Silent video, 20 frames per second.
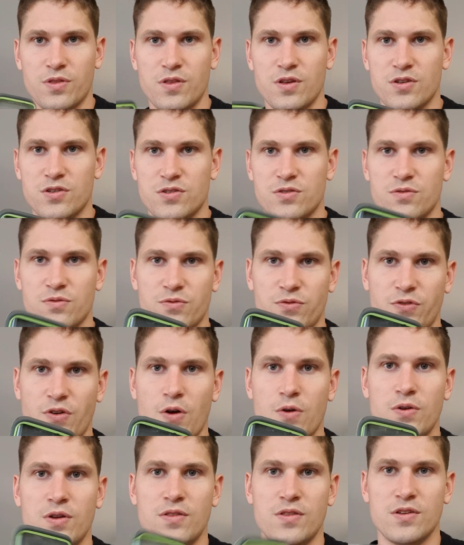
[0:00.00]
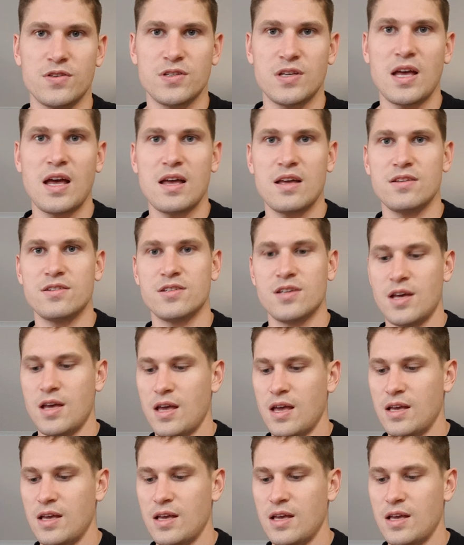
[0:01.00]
this phone and this case